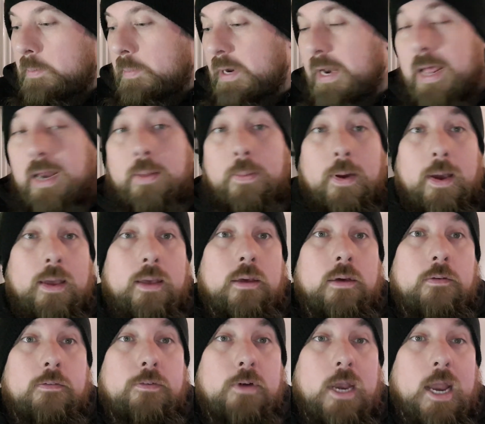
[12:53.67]
But anyway,
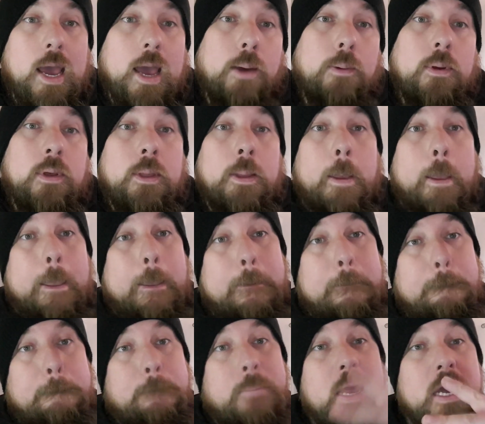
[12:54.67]
for now,
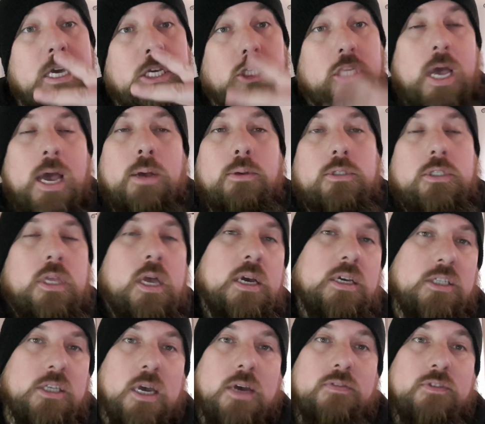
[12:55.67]
peace out.
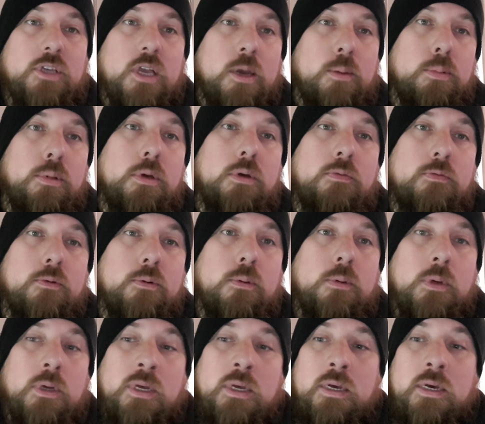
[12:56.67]
Stay safe, stay beautiful,
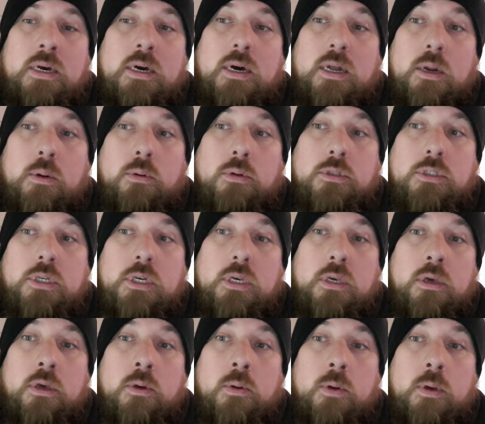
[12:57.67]
and I will see
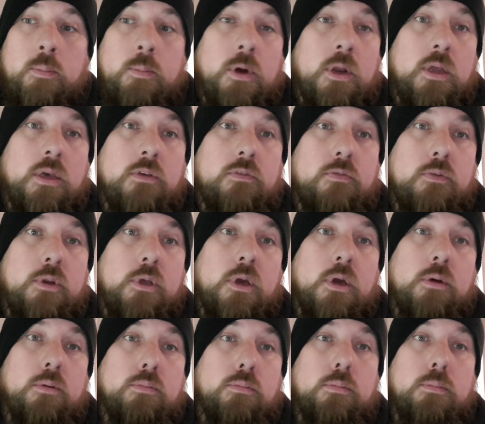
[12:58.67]
you in my next
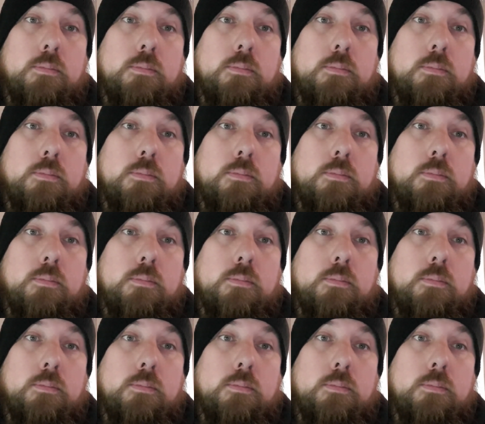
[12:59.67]
video.